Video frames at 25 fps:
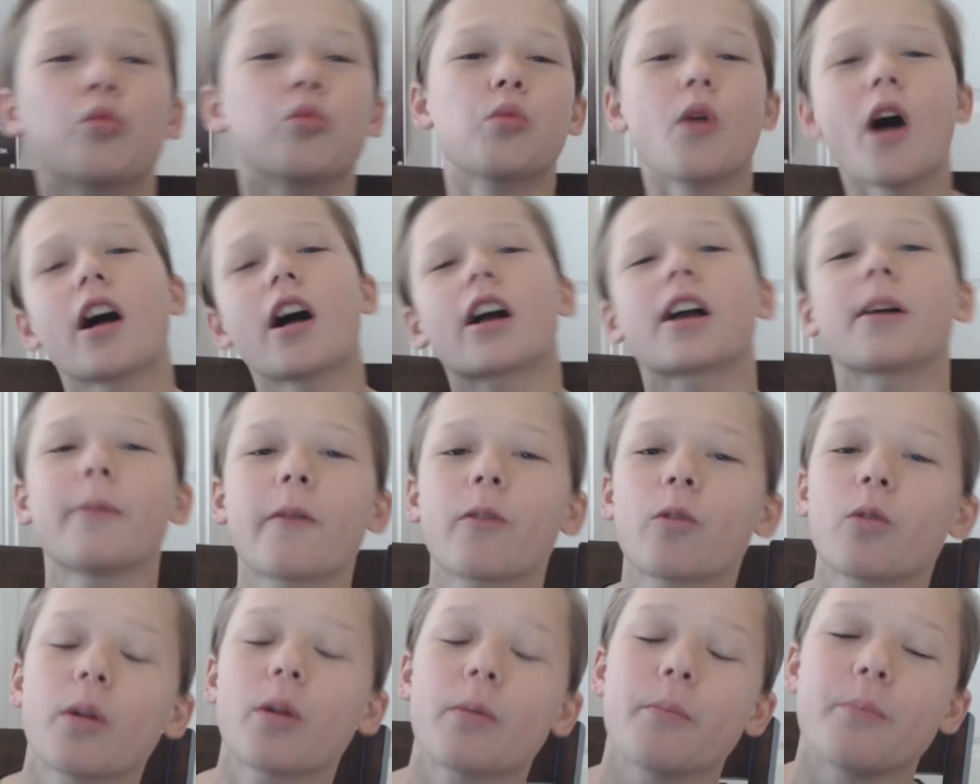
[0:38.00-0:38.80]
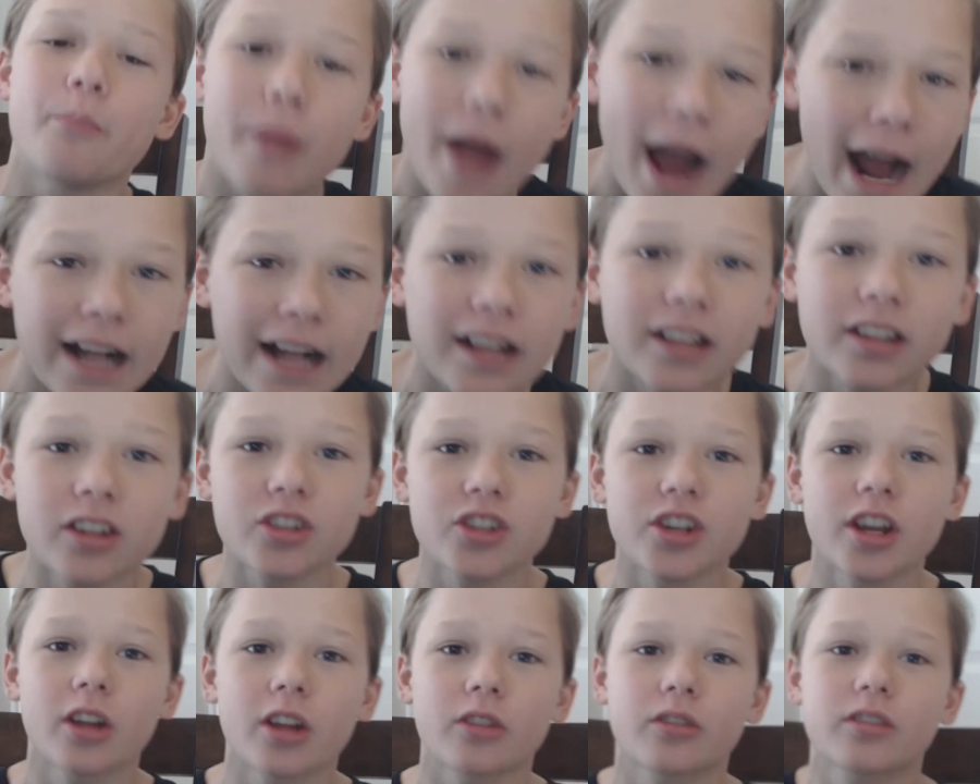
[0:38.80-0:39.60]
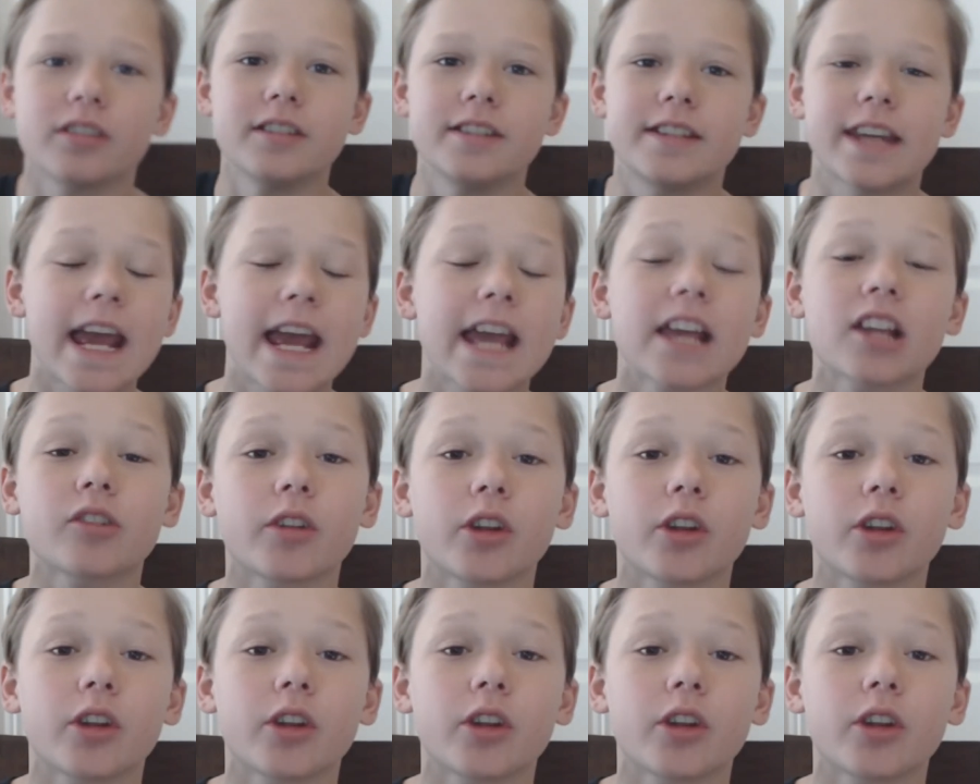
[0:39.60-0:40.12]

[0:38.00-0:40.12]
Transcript: Welcome everyone back to the channel. Today's